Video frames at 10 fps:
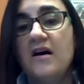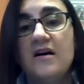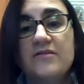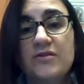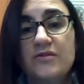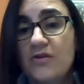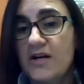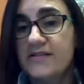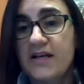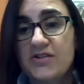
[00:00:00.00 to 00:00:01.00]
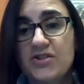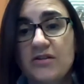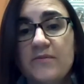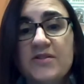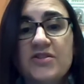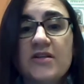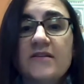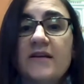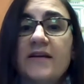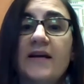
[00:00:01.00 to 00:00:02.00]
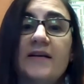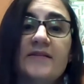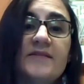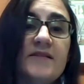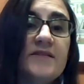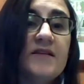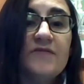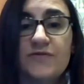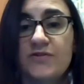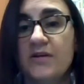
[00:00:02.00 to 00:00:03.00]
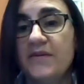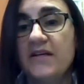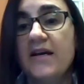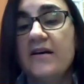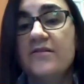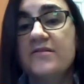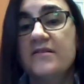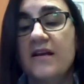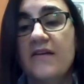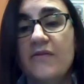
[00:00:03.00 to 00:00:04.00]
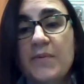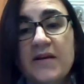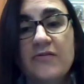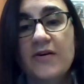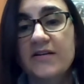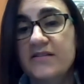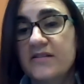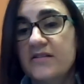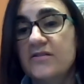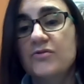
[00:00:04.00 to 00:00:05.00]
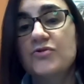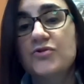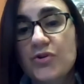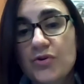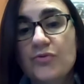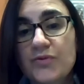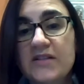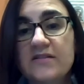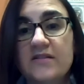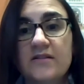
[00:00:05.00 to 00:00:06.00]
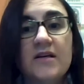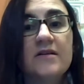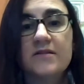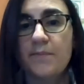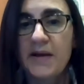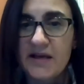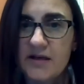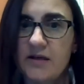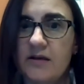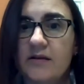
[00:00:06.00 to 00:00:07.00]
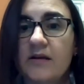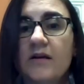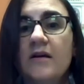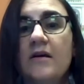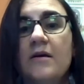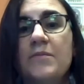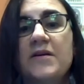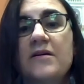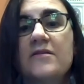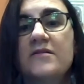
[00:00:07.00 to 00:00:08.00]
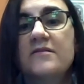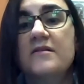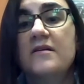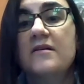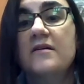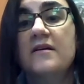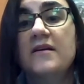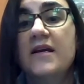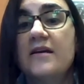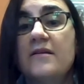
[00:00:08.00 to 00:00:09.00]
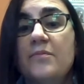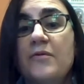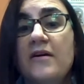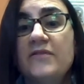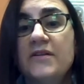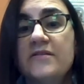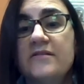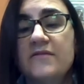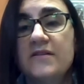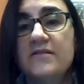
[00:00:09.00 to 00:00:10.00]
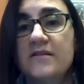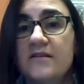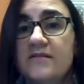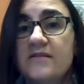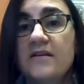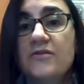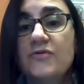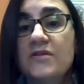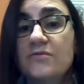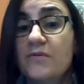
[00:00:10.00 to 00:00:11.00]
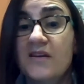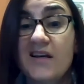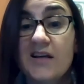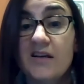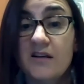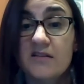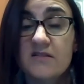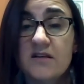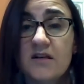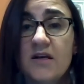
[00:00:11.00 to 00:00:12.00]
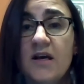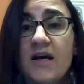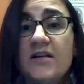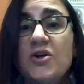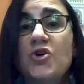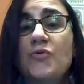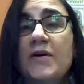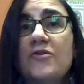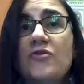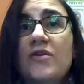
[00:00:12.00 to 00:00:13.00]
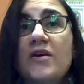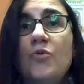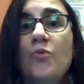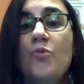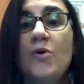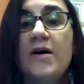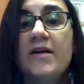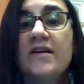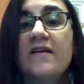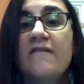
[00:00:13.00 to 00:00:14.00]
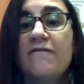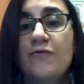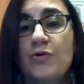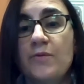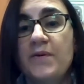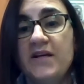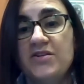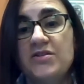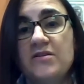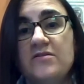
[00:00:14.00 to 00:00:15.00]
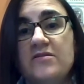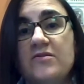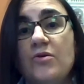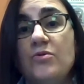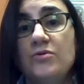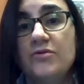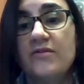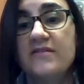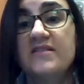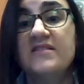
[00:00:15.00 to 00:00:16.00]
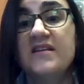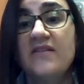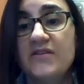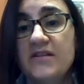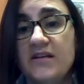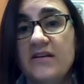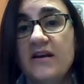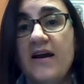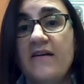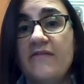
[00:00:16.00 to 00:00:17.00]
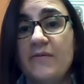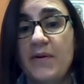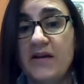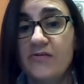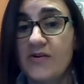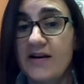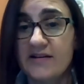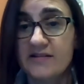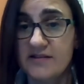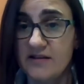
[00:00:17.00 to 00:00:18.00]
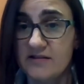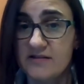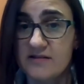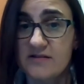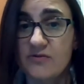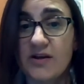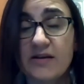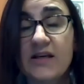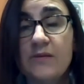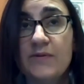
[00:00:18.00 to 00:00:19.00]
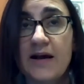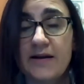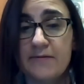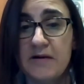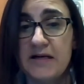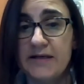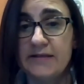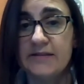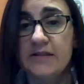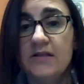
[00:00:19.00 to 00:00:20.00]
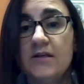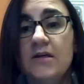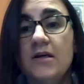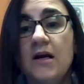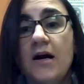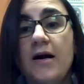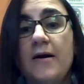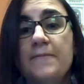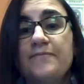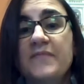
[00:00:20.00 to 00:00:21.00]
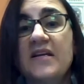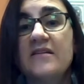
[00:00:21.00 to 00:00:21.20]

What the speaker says: on cross-sectional imaging, they get a CT for something else, and they have a pancreatic cyst, there's no reason to panic because, again, the prevalence of these cysts increase with age, and greater than 1 in 4 patients older than 70 have a pancreatic cyst. So keep that in mind. And